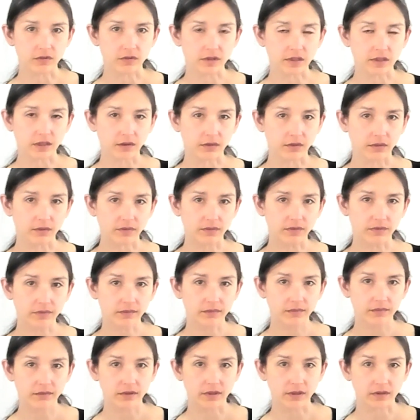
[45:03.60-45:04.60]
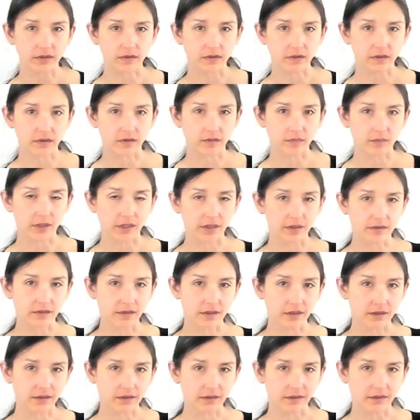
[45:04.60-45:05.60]
self. Does this make
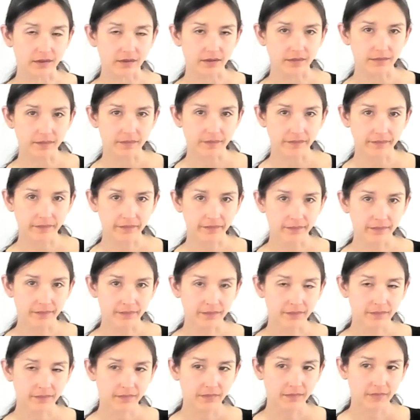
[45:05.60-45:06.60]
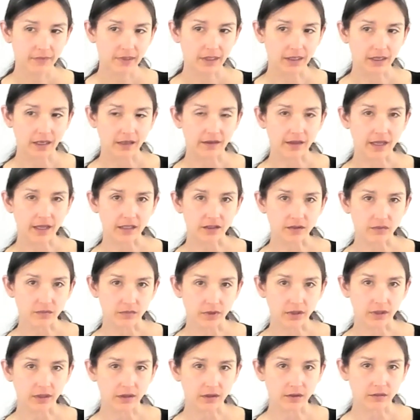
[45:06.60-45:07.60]
sense? And that's
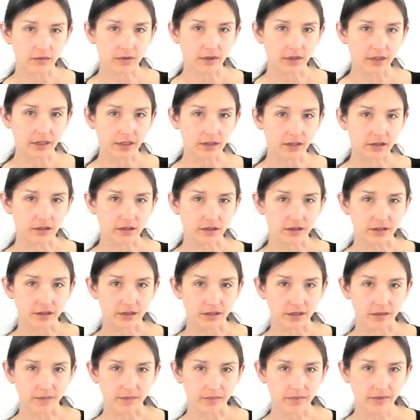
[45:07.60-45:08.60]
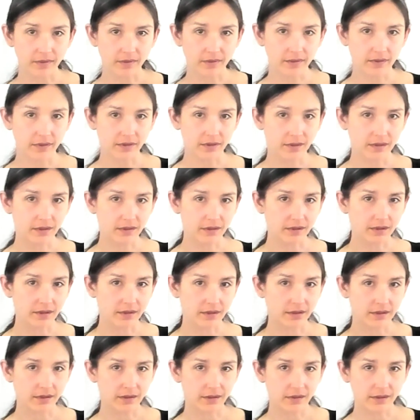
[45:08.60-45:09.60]
really the relationship
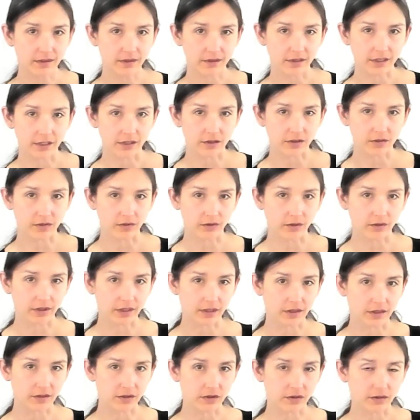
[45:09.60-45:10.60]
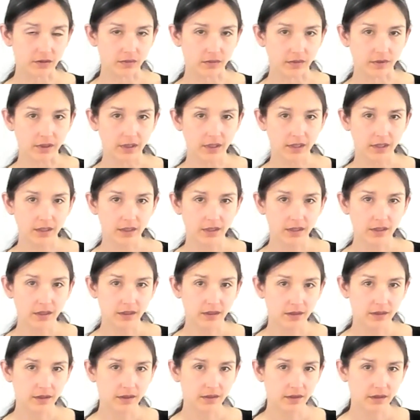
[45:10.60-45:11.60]
that you're looking to
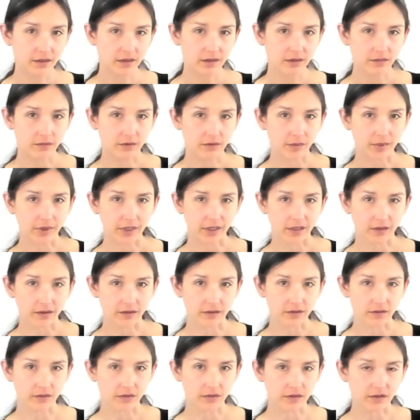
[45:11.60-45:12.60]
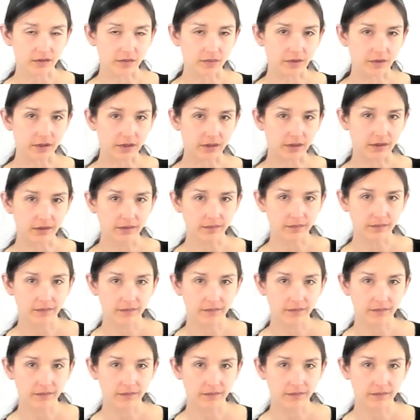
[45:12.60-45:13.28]
repair, so to speak.